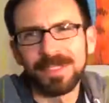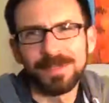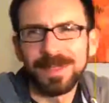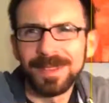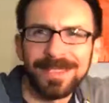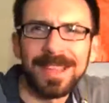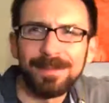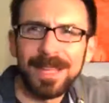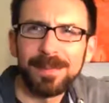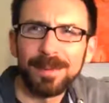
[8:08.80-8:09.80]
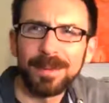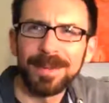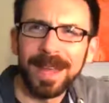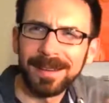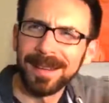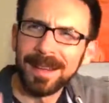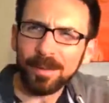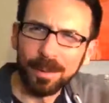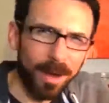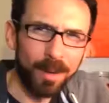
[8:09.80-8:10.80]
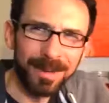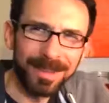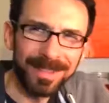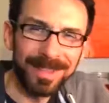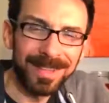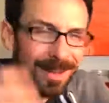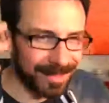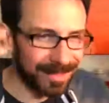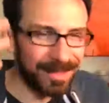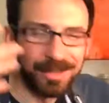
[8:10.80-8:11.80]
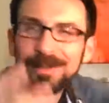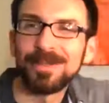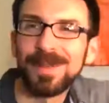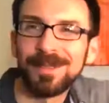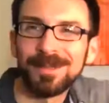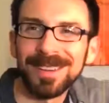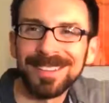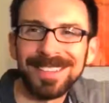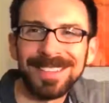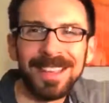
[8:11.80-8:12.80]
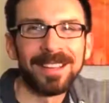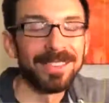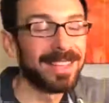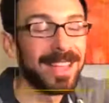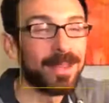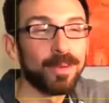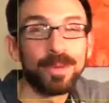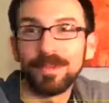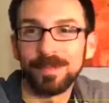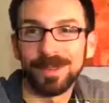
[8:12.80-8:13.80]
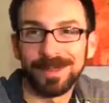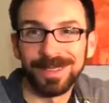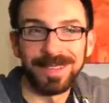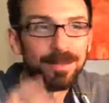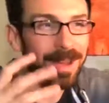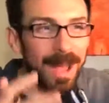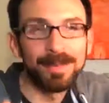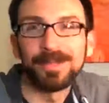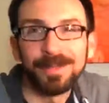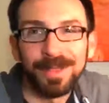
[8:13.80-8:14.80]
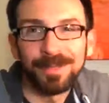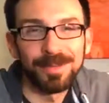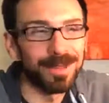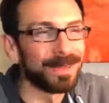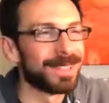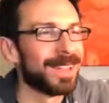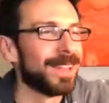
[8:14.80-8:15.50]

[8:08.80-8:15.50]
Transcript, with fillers: have been the same people that were always there listening to us be crazy, because they were thrilled. They were absolutely thrilled